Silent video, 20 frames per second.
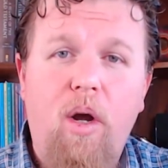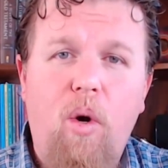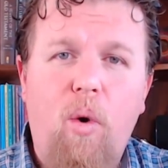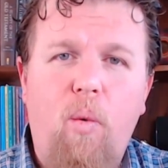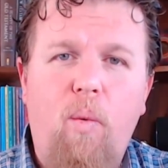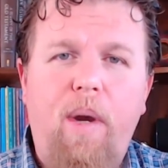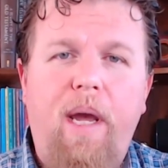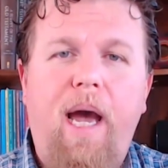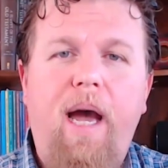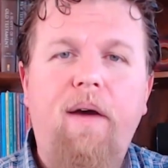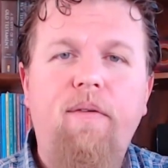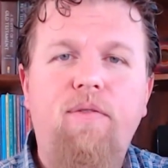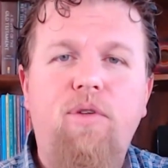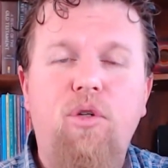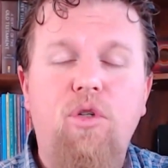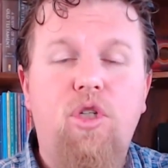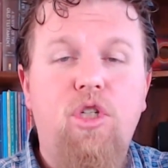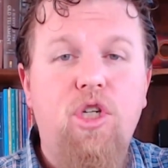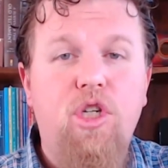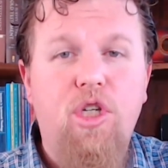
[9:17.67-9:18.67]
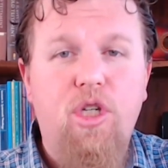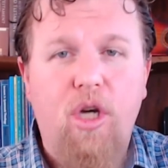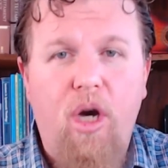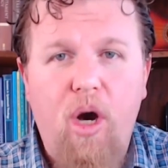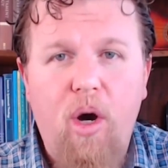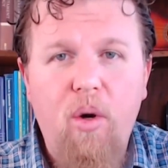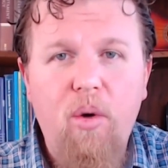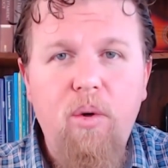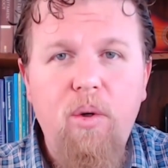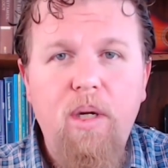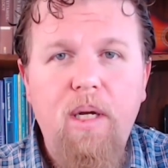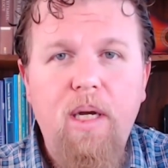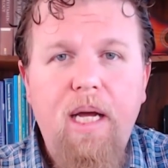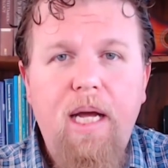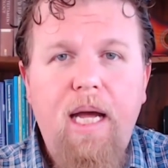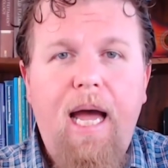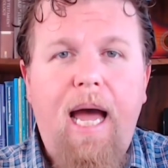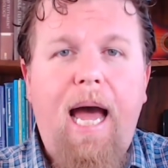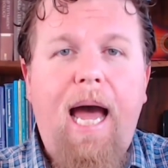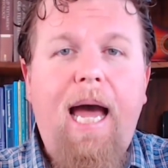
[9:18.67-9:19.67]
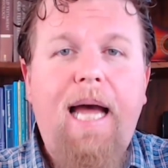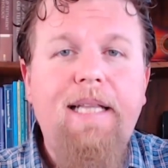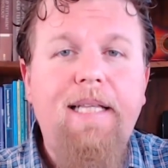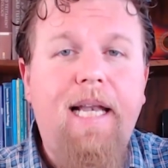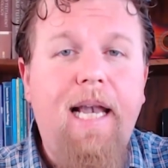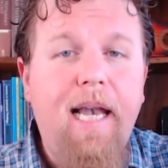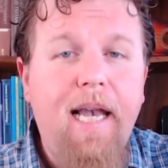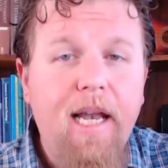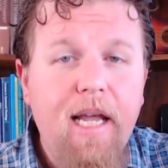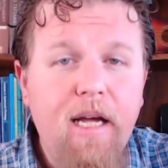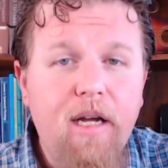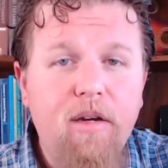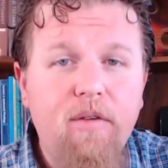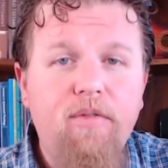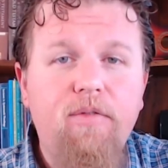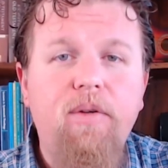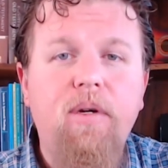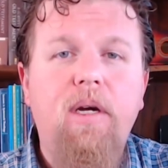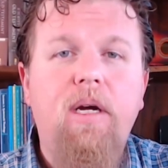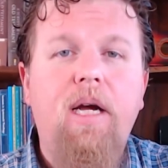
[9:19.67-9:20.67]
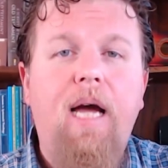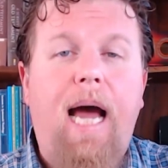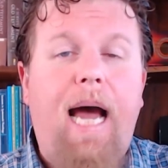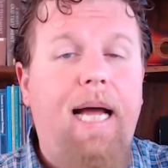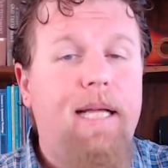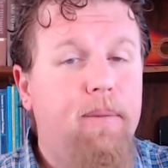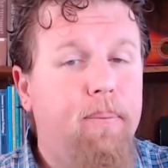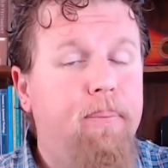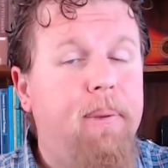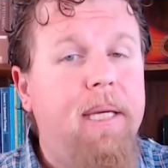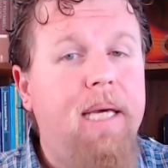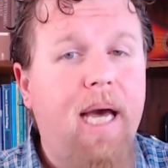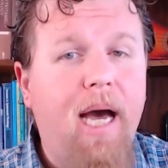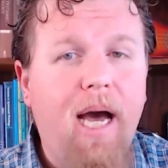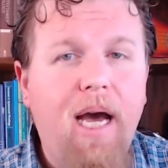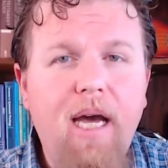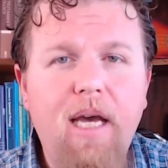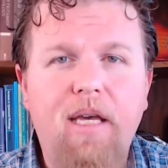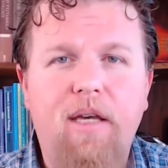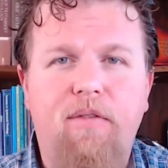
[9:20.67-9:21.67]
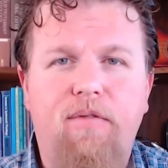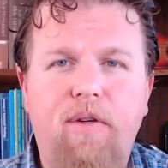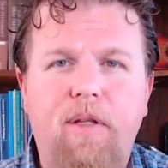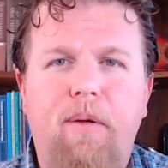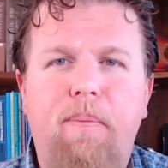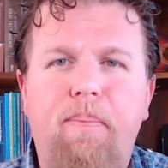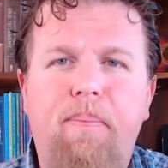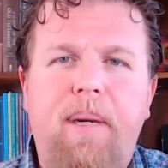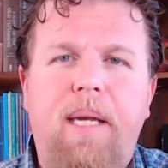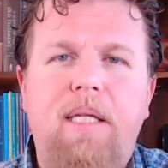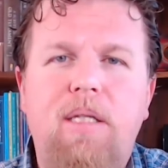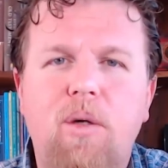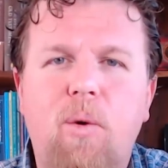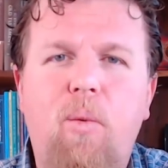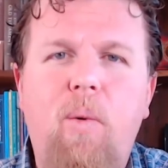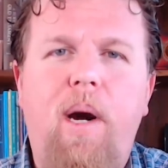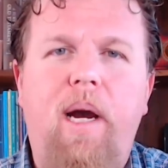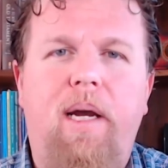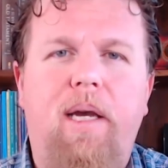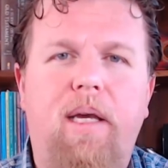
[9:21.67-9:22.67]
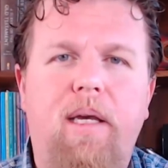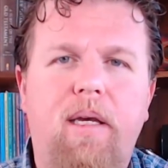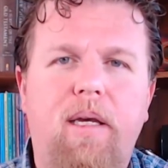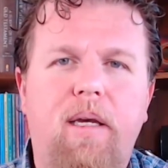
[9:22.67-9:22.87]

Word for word: We have to show and live and behave in a better way.